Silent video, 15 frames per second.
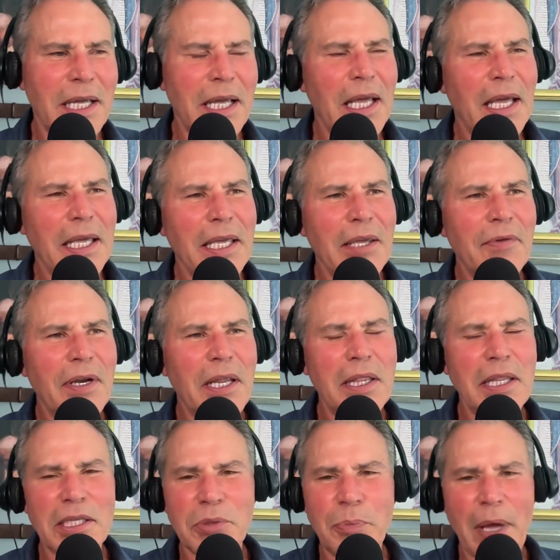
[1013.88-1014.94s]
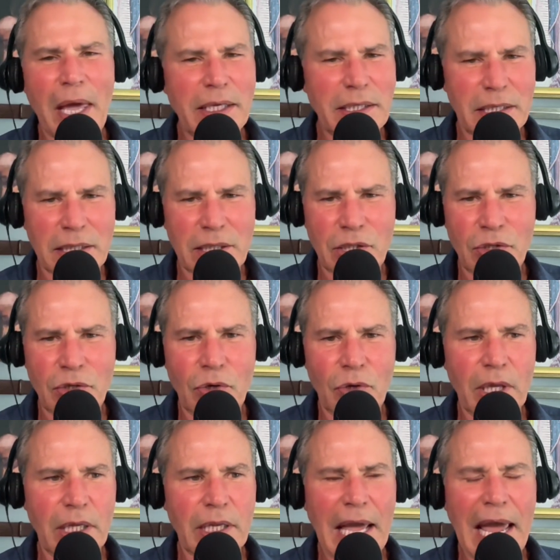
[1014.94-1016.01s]
even in these peasants,
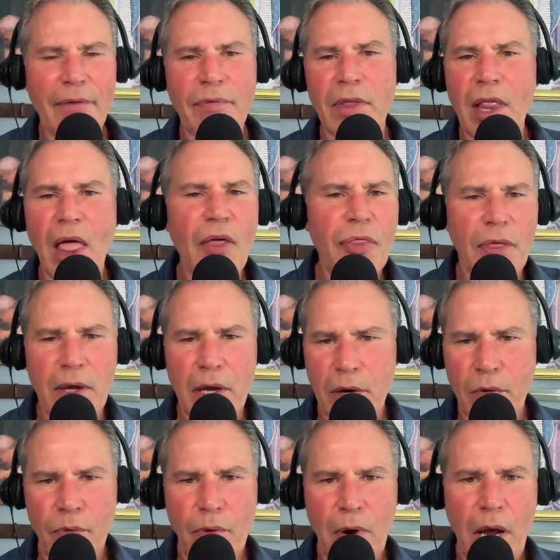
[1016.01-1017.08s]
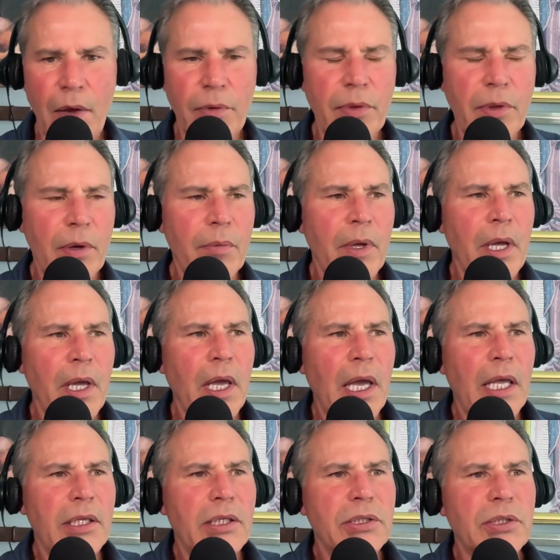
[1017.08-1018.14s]
that have nothing around them
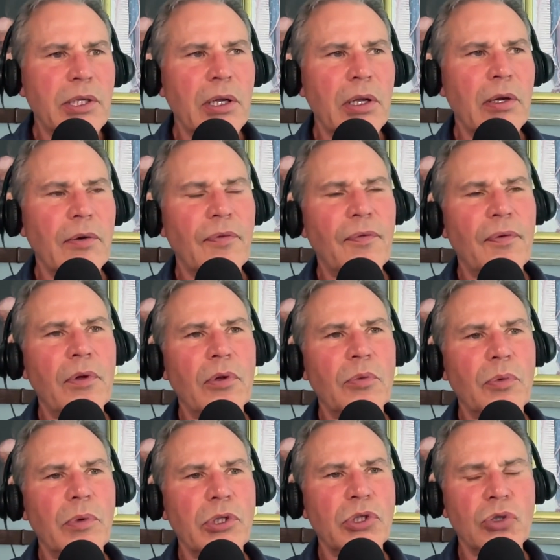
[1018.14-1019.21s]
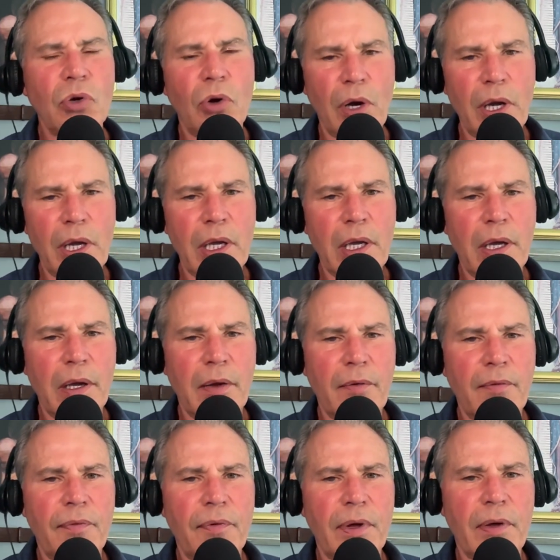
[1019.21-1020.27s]
and still are filled with joy
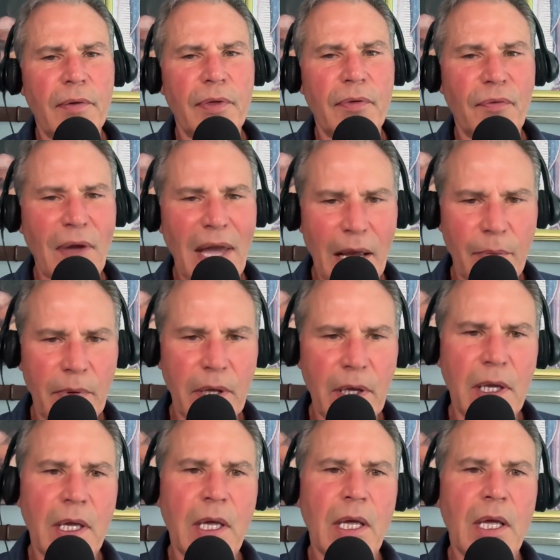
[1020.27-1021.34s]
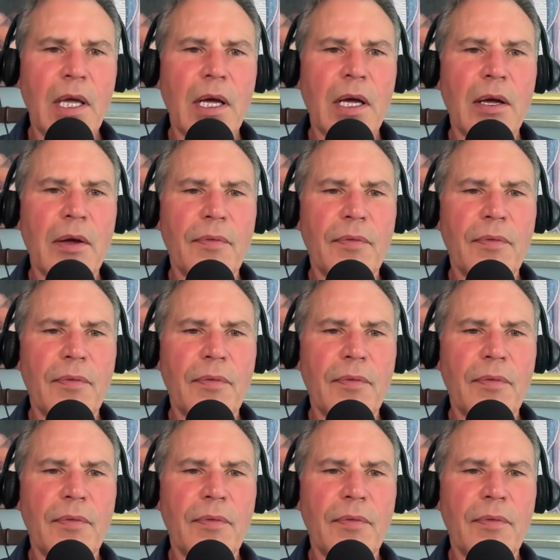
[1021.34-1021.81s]
of the family, of